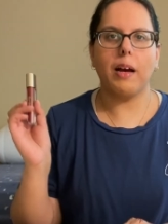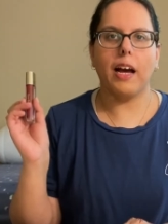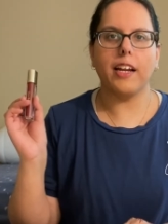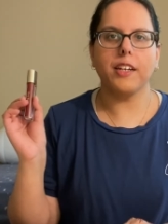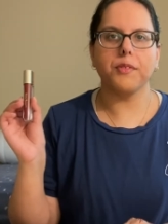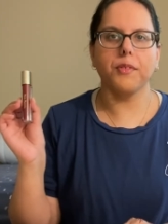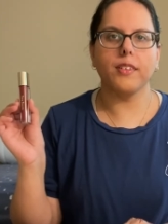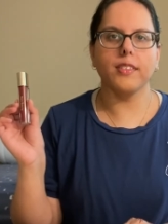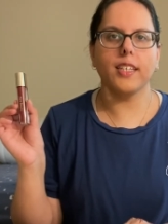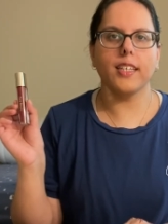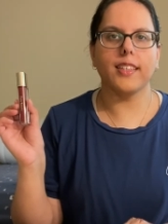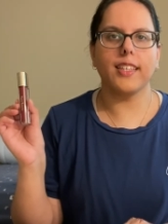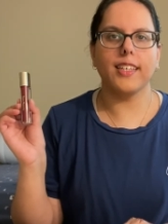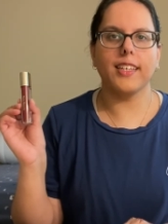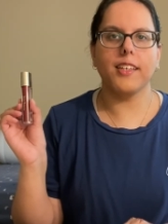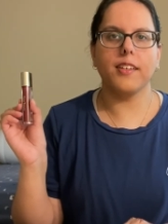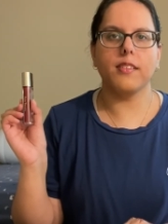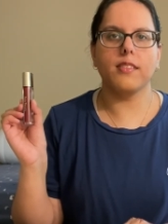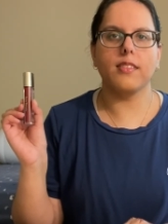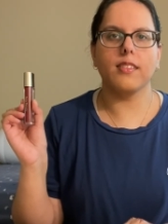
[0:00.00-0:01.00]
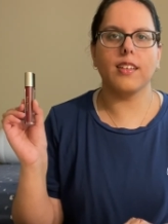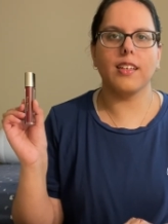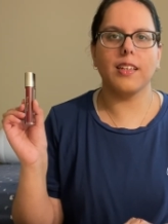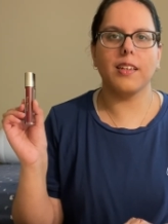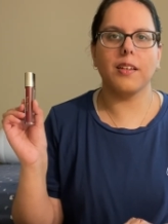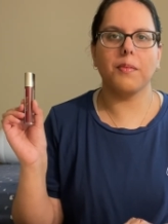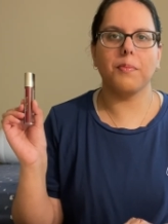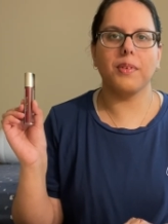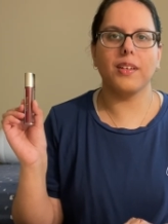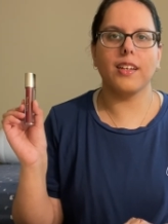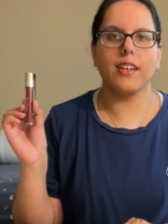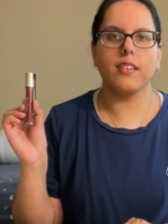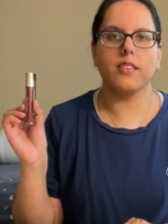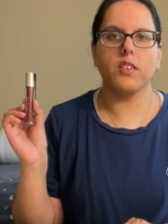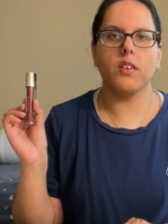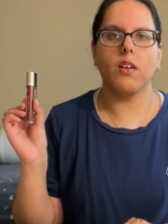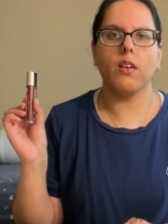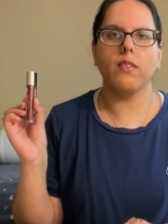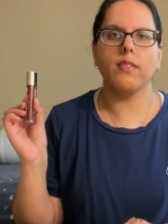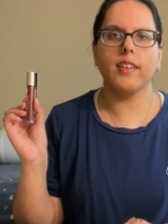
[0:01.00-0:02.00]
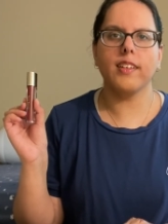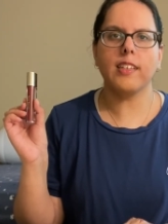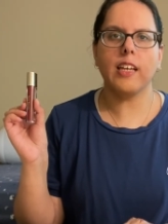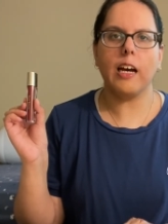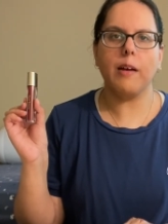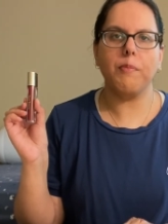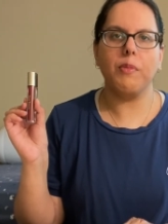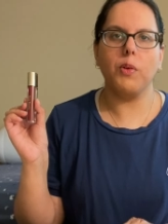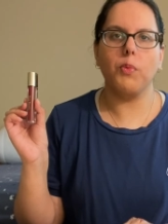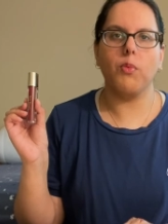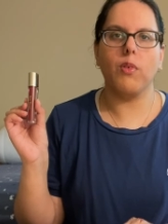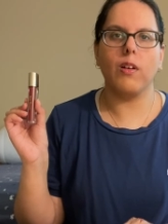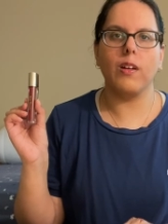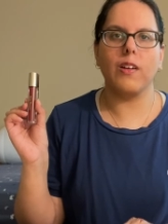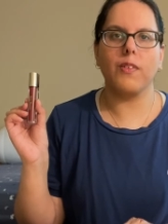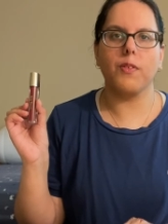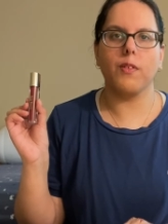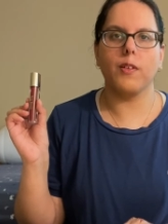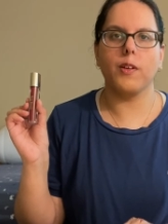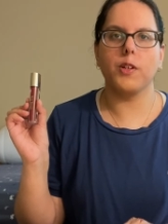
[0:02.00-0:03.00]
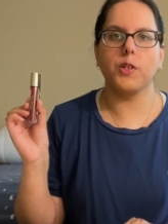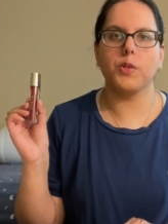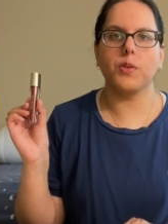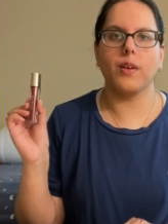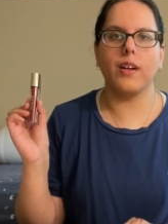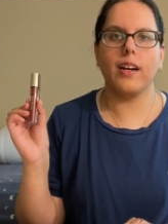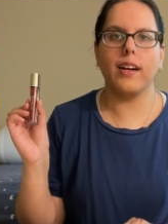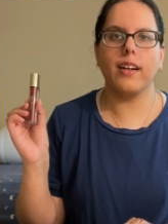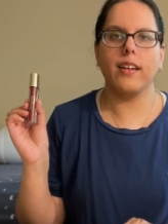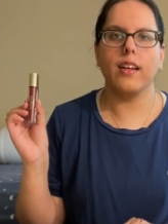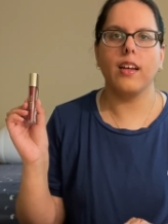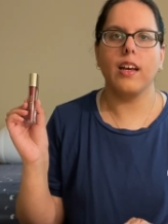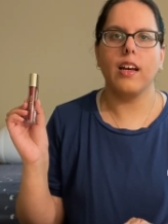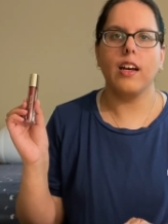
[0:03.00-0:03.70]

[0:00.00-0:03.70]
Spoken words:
I just want to say thank you, Selena, because all these have been wonderful to try.